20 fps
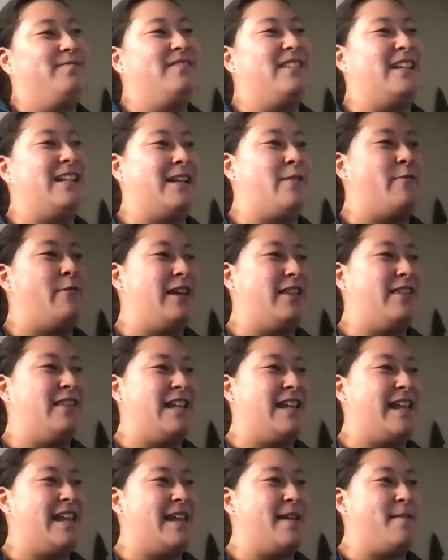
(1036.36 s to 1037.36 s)
anyway,
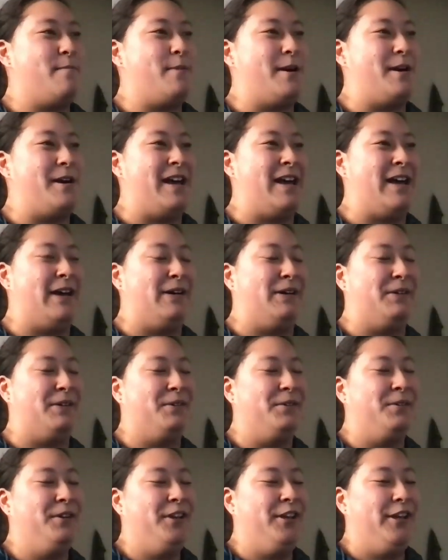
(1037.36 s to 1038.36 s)
thinking about
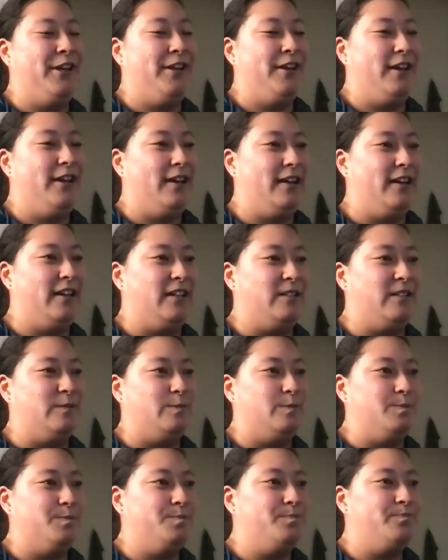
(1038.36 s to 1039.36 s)
how,
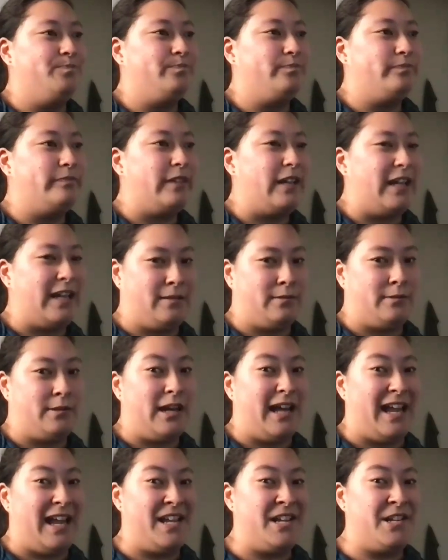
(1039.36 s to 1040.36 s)
um, and
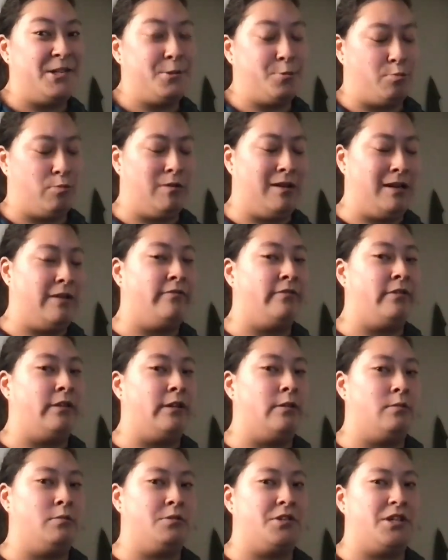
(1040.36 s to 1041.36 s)
the, each one of
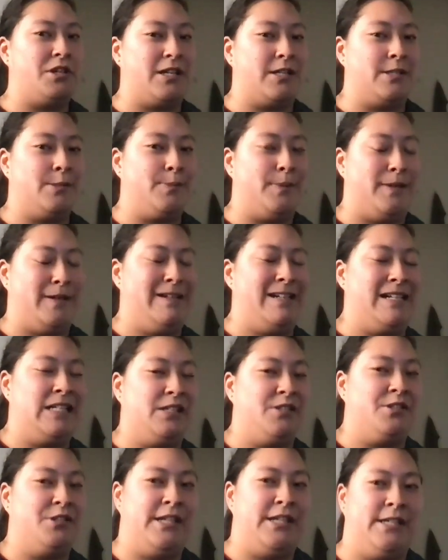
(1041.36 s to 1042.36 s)
those
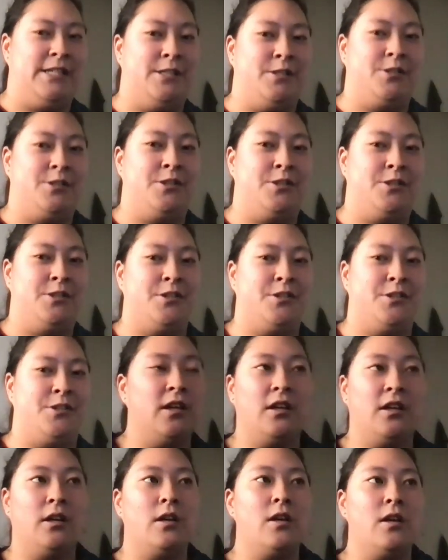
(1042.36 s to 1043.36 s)
experiences,
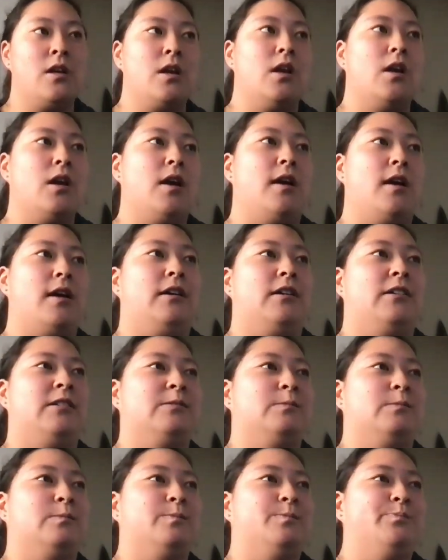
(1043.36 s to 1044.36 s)

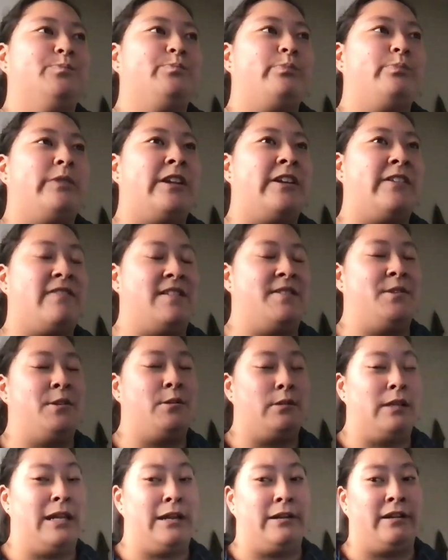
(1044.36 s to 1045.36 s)
Um, even
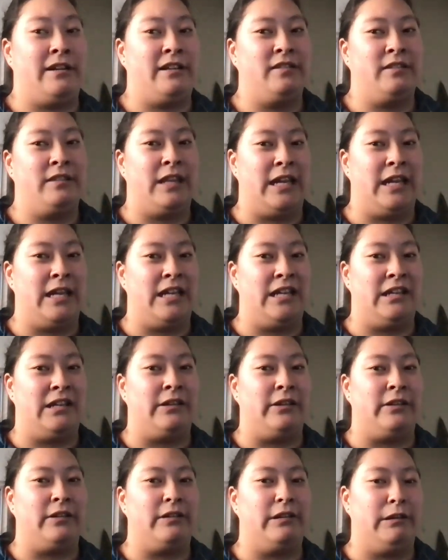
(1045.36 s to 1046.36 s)
though they
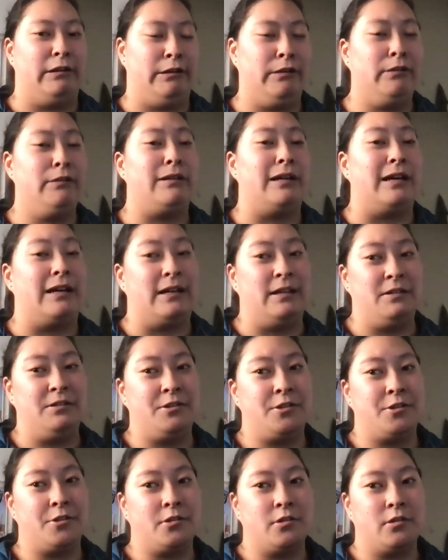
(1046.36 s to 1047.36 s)
they hurt
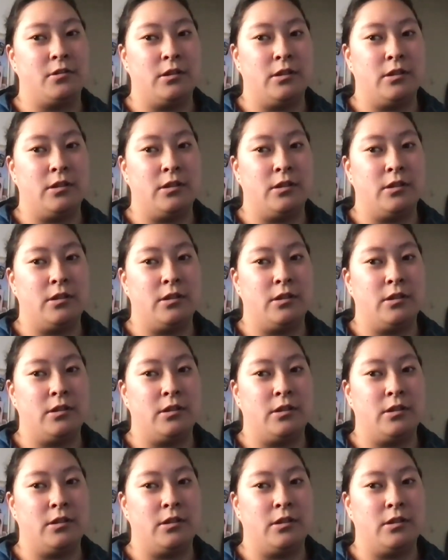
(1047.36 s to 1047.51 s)
us